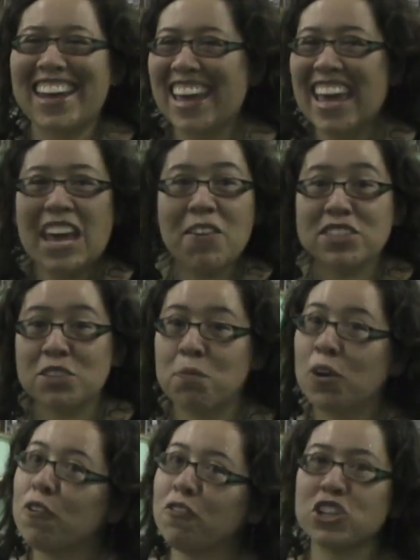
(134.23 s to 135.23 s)
But it was a
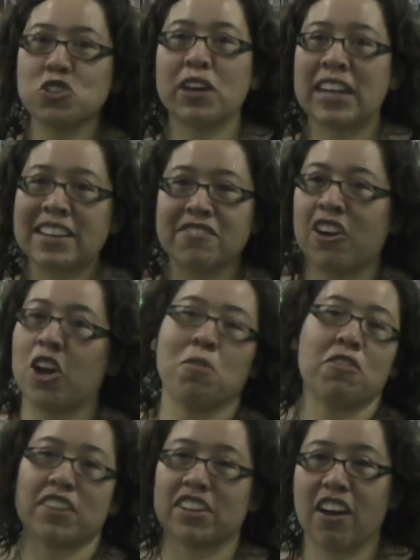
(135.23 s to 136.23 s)
perfect training
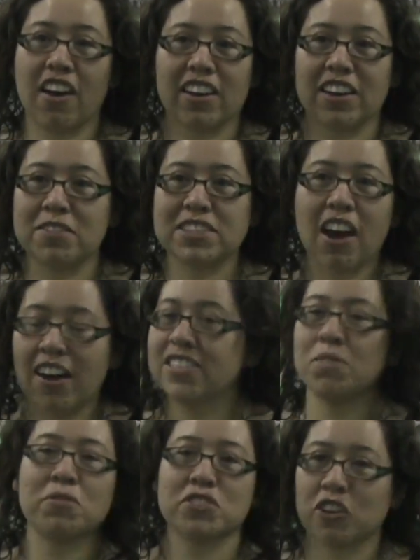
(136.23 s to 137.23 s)
environment for the dog. It was
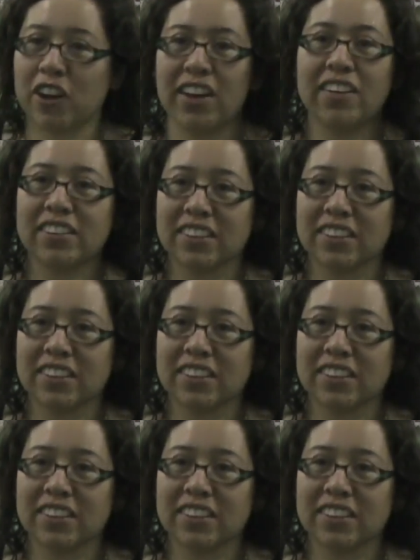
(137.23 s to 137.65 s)
awesome. It was great.